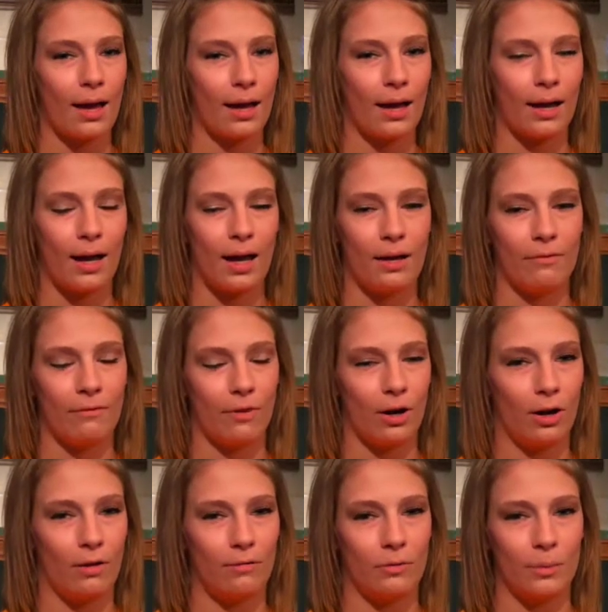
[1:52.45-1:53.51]
I got
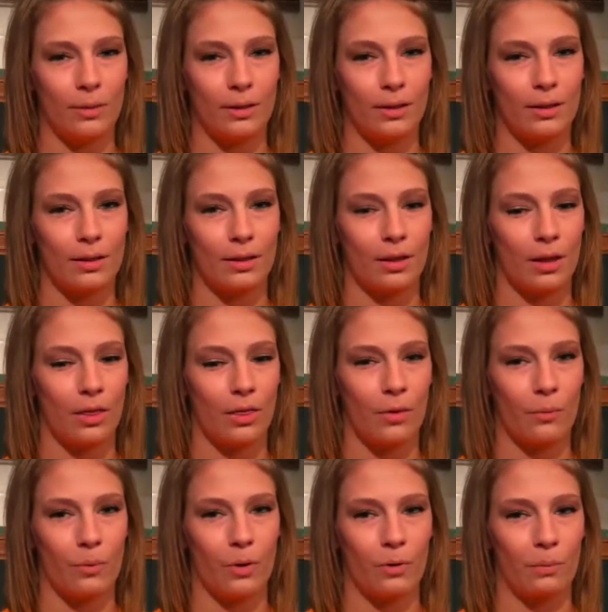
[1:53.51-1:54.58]
involved with the
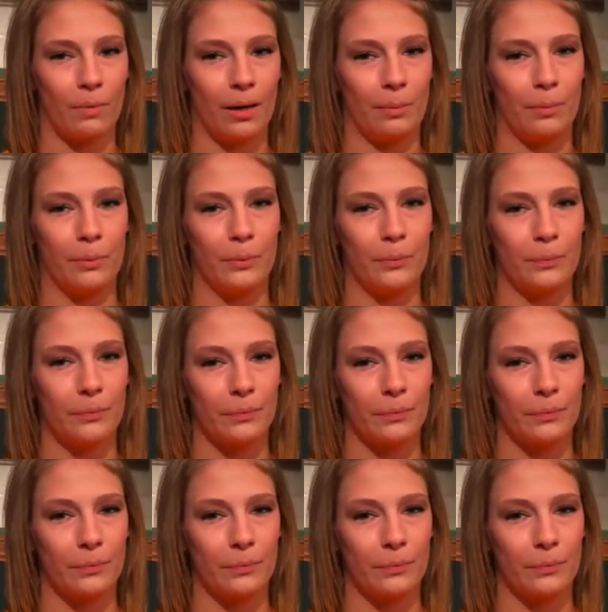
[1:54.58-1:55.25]
wrong people.